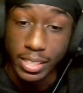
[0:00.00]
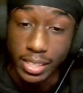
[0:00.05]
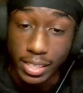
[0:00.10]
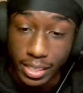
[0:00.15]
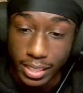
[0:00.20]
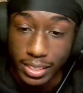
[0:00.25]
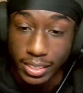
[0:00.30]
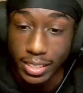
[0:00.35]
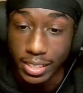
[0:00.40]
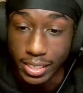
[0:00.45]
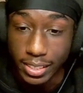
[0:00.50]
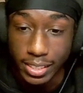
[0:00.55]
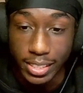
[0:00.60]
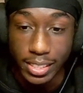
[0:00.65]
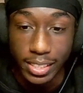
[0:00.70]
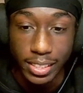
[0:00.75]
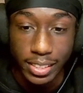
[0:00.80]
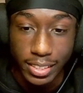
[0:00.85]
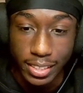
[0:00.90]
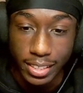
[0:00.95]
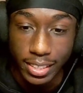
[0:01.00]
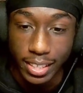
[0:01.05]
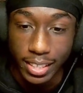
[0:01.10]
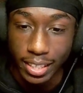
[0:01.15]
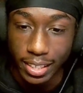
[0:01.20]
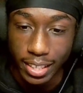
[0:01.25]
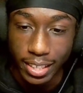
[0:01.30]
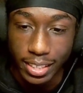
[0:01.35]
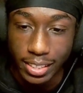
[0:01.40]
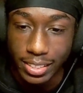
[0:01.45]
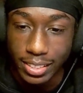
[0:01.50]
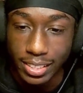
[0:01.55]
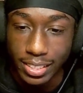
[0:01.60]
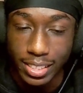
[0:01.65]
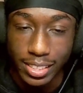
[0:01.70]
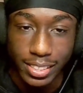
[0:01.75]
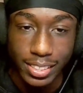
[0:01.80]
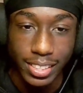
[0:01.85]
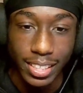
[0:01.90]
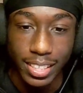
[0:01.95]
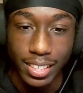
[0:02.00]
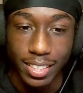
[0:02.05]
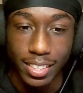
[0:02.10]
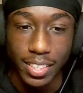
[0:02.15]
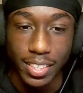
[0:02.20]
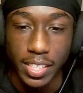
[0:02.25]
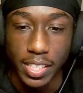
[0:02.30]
see, see, see, and then listen to the stinker.